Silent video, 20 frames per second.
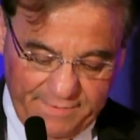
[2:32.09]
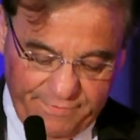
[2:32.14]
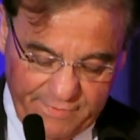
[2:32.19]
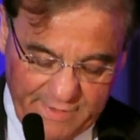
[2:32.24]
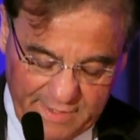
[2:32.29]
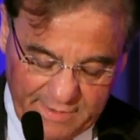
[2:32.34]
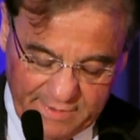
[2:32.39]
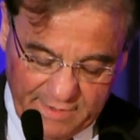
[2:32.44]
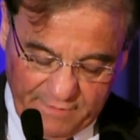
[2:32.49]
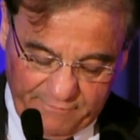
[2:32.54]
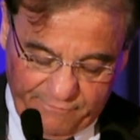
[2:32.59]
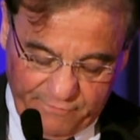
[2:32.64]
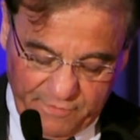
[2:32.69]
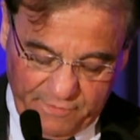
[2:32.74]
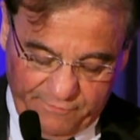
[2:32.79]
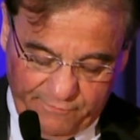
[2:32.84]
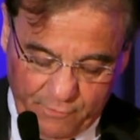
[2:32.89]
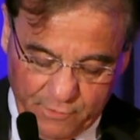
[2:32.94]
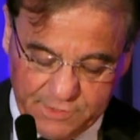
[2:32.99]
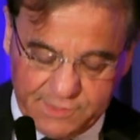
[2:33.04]
think that for
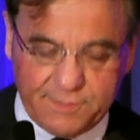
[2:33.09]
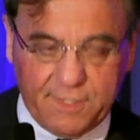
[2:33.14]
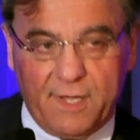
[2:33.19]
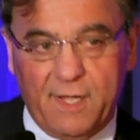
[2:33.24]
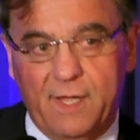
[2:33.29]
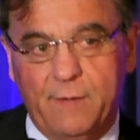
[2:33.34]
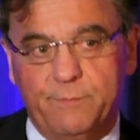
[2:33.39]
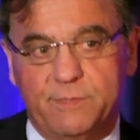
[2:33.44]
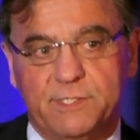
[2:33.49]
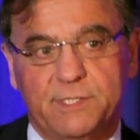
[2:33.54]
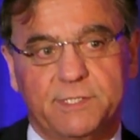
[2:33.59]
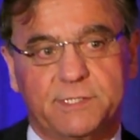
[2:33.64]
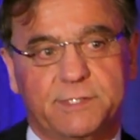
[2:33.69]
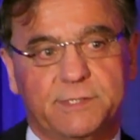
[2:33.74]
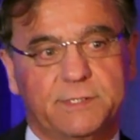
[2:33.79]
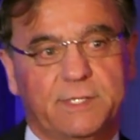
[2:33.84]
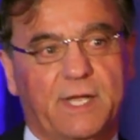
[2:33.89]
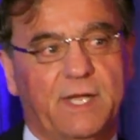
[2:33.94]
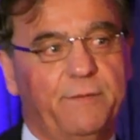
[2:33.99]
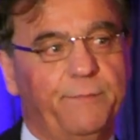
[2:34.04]
the first time
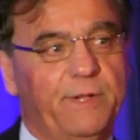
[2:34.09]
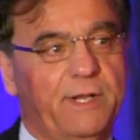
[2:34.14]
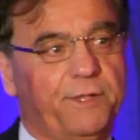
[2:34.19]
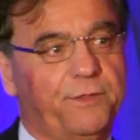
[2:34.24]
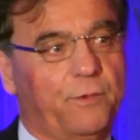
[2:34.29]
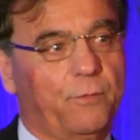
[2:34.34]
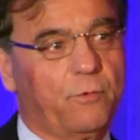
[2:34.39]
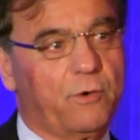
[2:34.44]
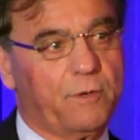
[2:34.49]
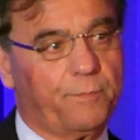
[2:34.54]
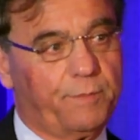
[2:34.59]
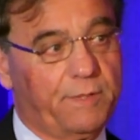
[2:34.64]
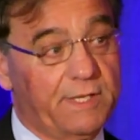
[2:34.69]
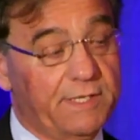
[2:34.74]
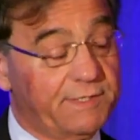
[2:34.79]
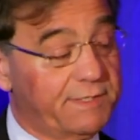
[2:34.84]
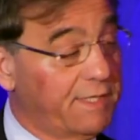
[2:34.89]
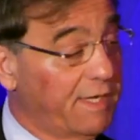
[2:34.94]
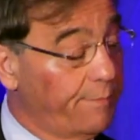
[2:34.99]
since I've been at the workplace,